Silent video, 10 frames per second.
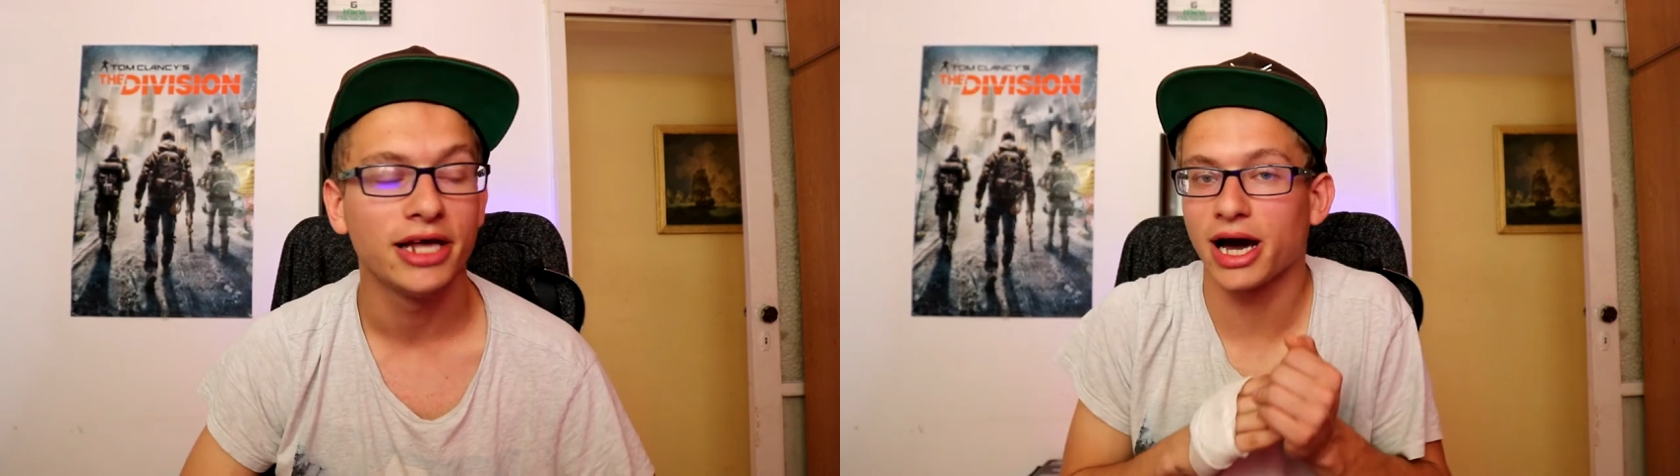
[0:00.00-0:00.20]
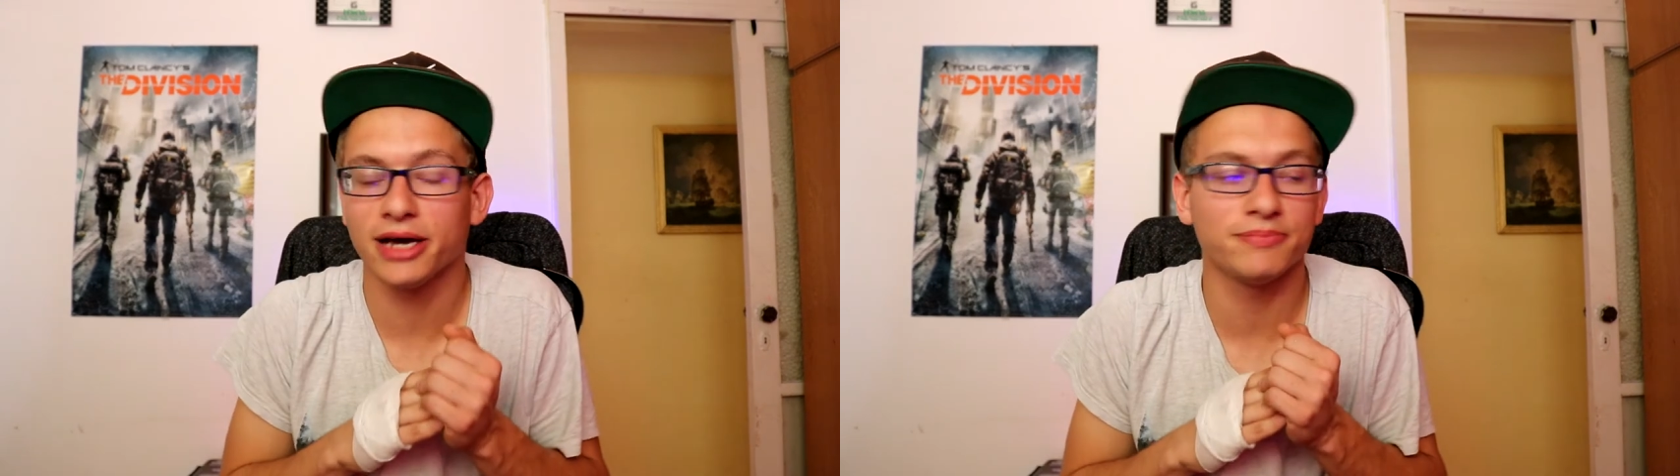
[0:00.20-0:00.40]

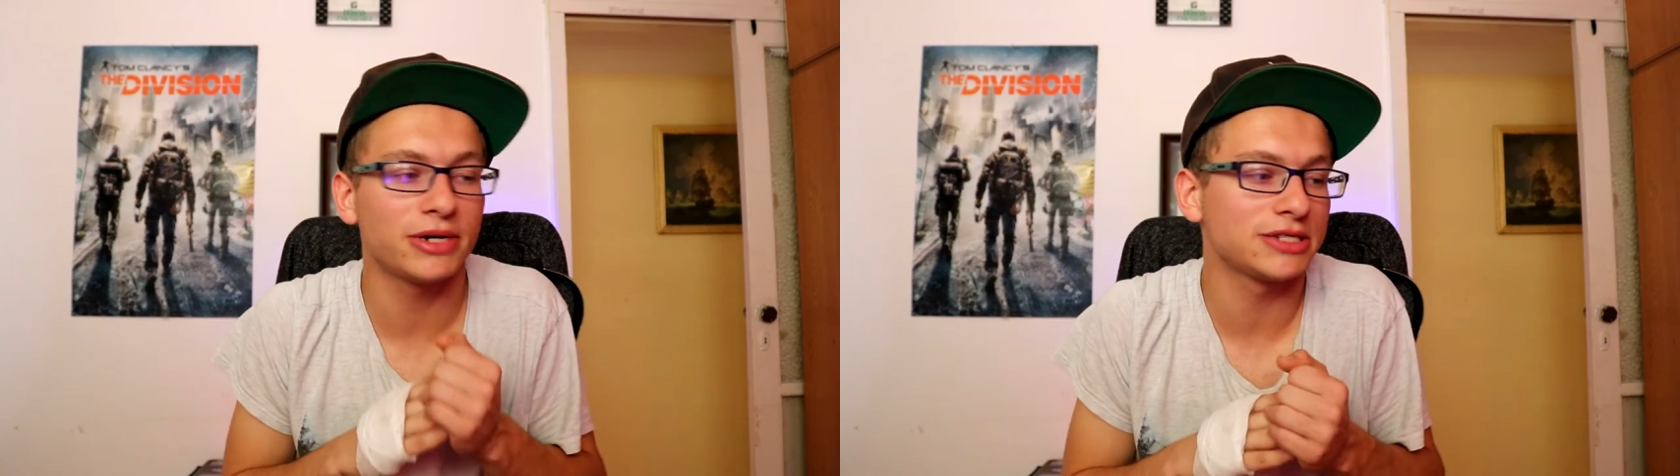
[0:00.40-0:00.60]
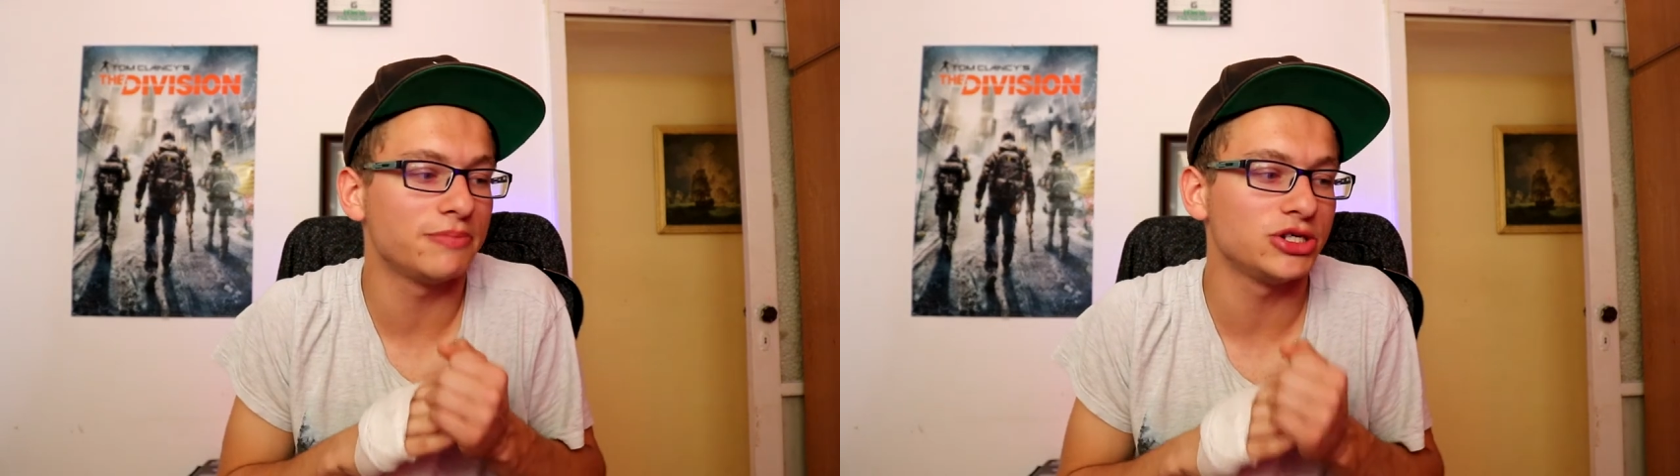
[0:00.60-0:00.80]
I
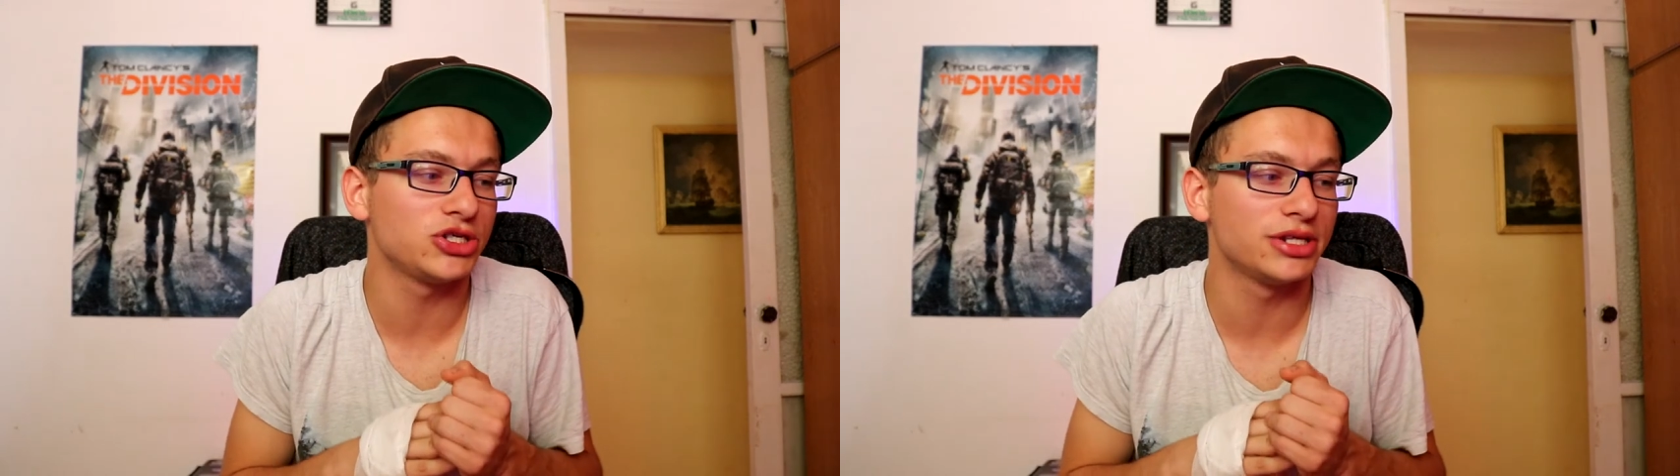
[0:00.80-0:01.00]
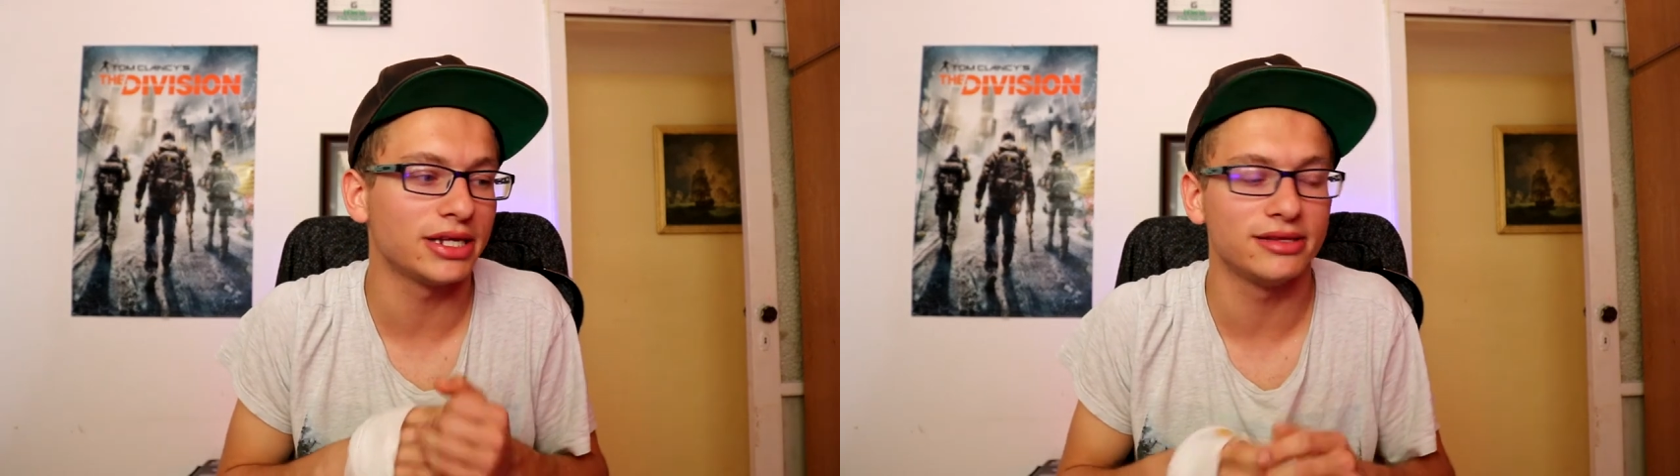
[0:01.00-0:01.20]
must
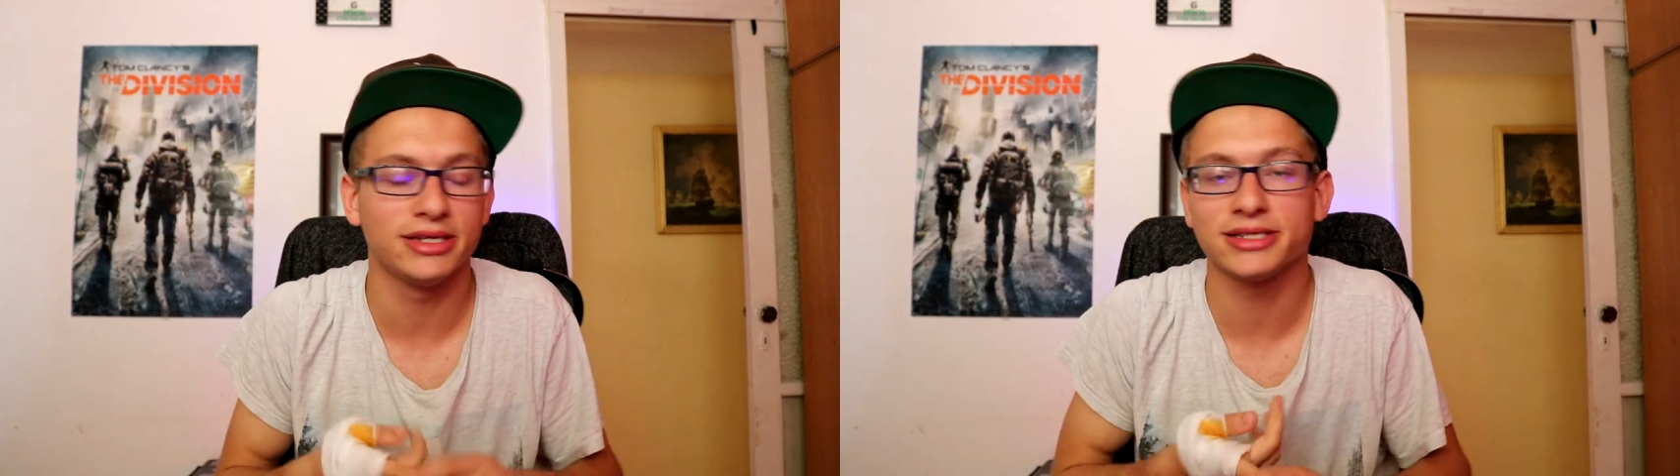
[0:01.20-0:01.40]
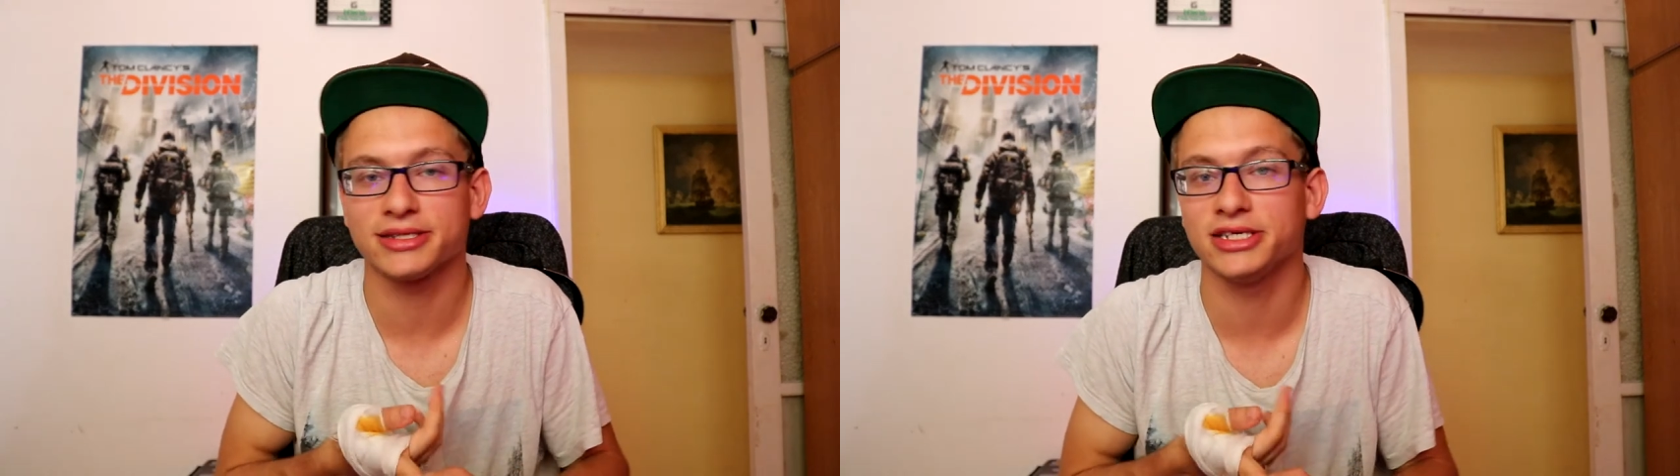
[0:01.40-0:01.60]
mention that this